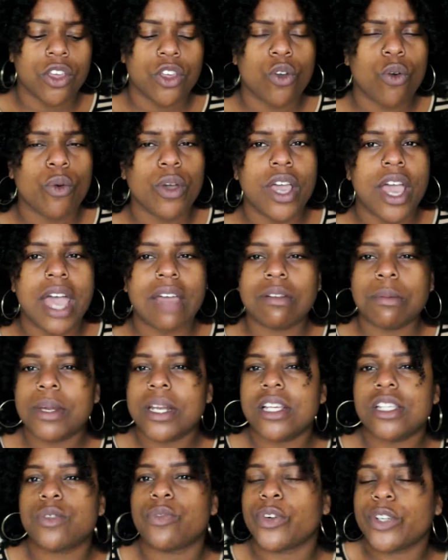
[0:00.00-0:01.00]
you
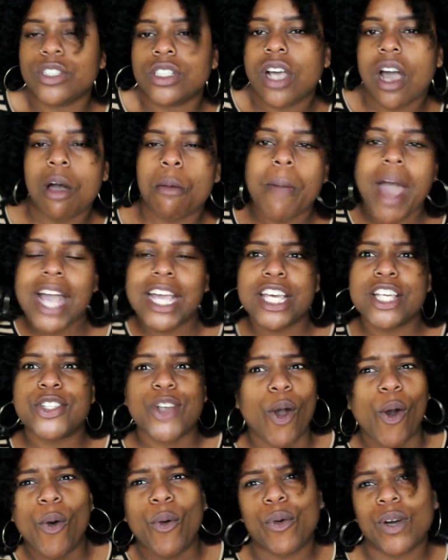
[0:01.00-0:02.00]
everybody's first comeback
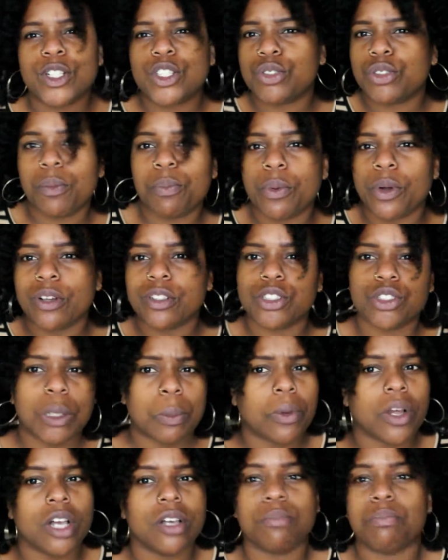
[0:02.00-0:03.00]
is oh a stripper
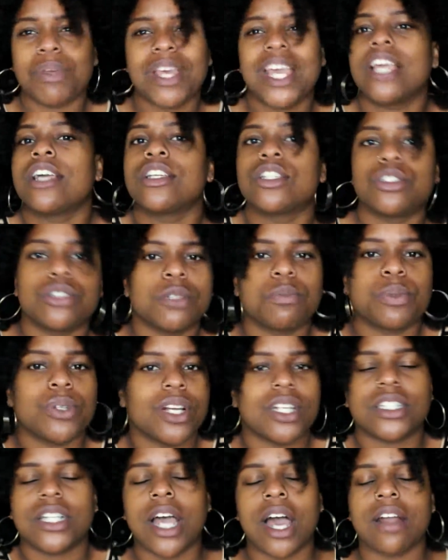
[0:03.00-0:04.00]
stripper uh, being a
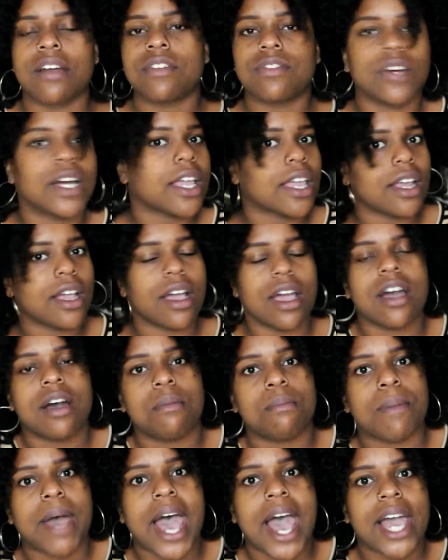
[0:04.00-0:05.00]
stripper is not a fucking
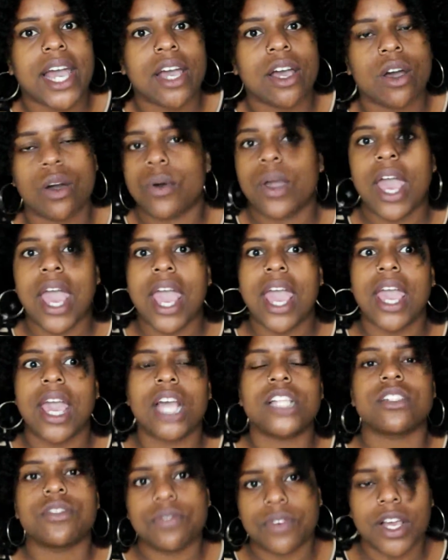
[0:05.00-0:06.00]
comeback
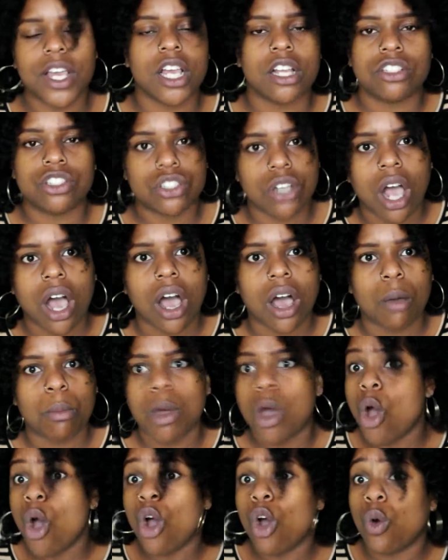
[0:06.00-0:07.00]
okay it's a fucking
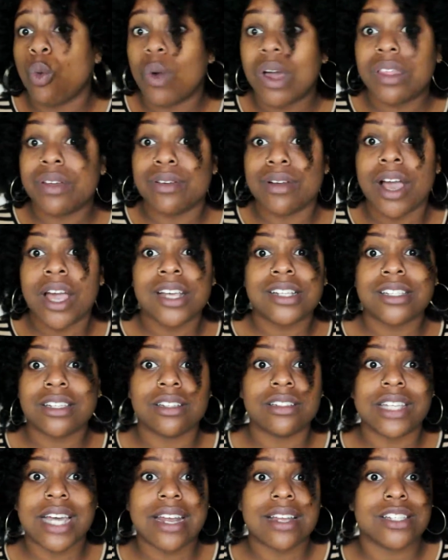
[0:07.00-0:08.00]
job whether or not it's
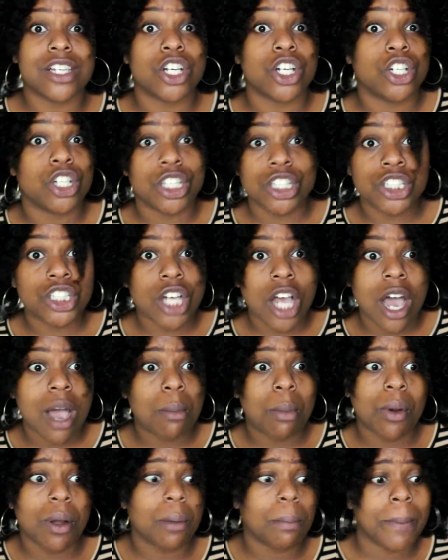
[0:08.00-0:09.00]
looked at as a good
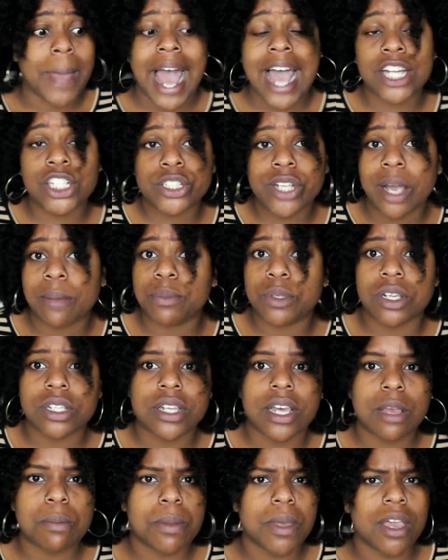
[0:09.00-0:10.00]
job or a bad job
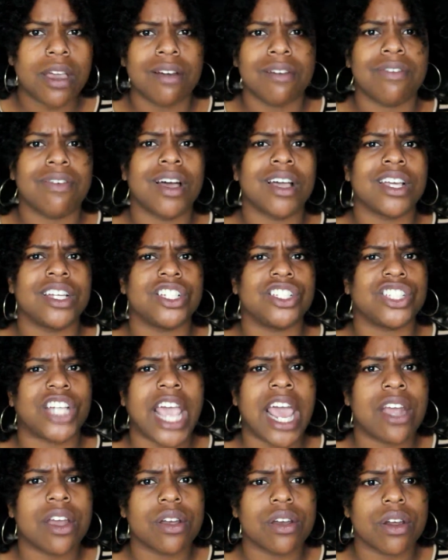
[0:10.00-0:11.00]
just like being a fucking
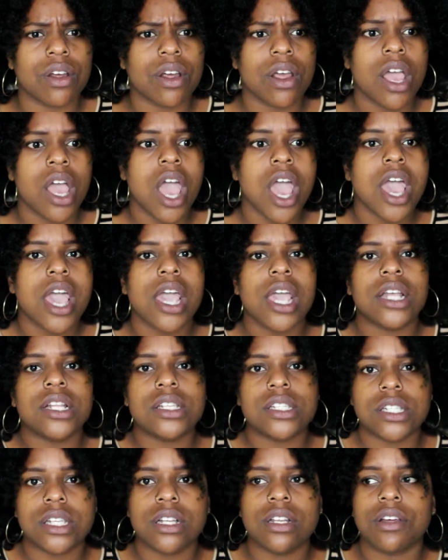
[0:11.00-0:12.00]
janitor
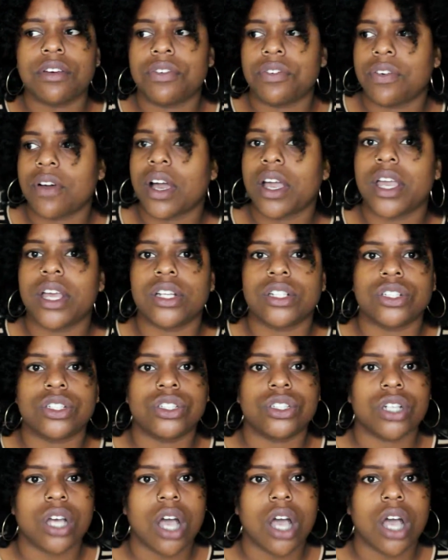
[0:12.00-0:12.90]
it's still a fucking